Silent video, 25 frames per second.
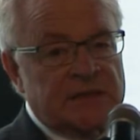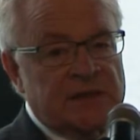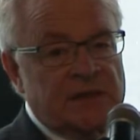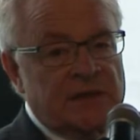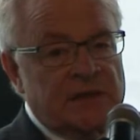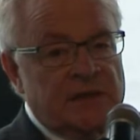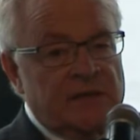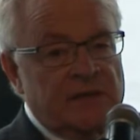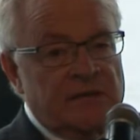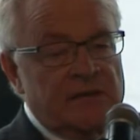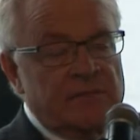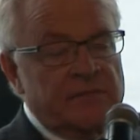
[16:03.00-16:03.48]

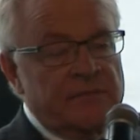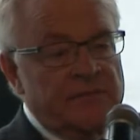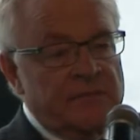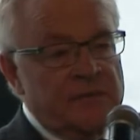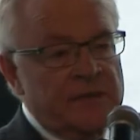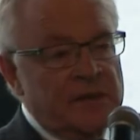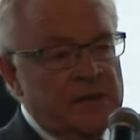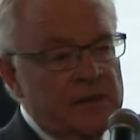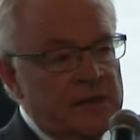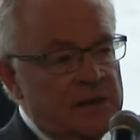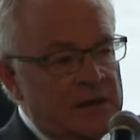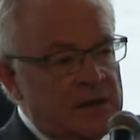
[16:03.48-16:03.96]
in
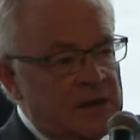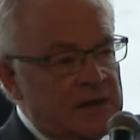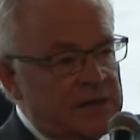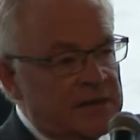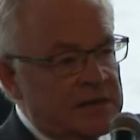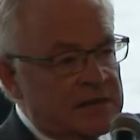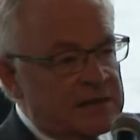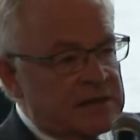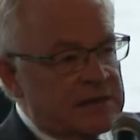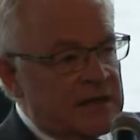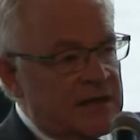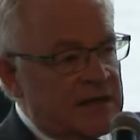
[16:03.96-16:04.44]

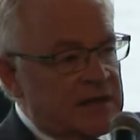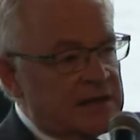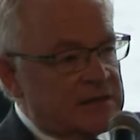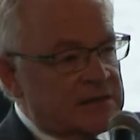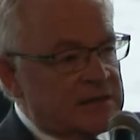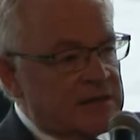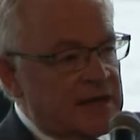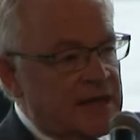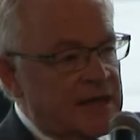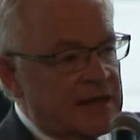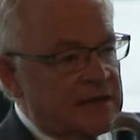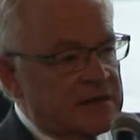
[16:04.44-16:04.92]
the
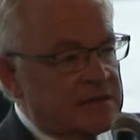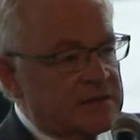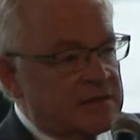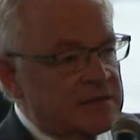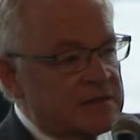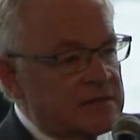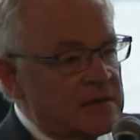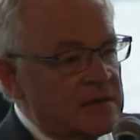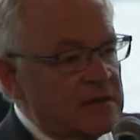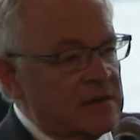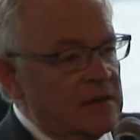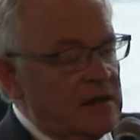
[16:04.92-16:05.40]
States
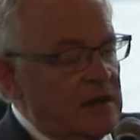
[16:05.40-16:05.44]
has